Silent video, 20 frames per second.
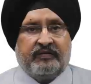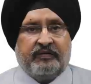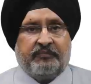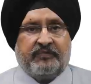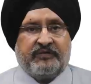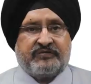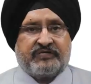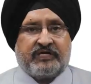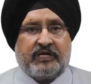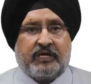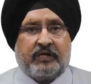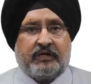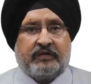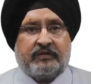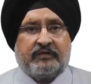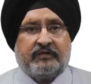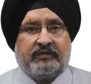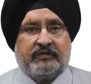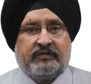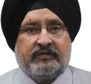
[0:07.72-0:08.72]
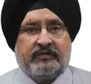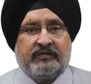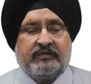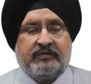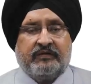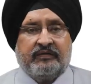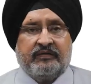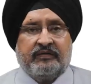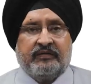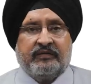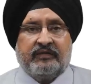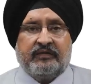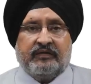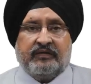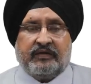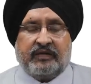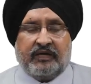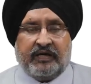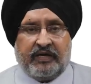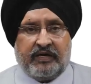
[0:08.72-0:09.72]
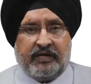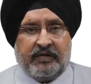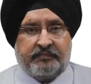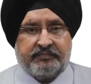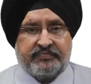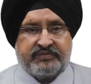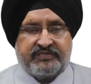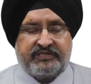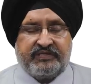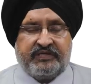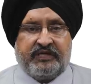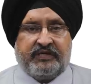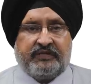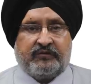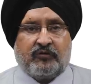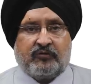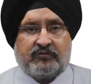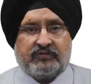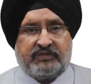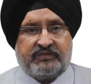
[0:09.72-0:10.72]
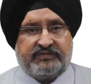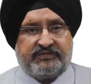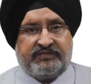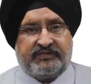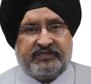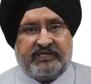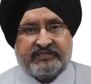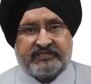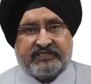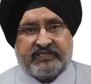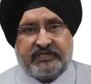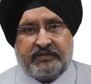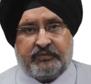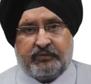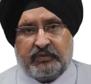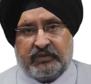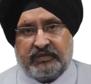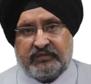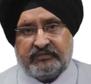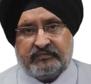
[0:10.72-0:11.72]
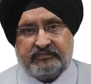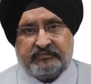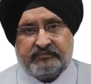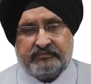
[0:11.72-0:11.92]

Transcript: Namaskar. I am CA Dr. G.S. Grewal.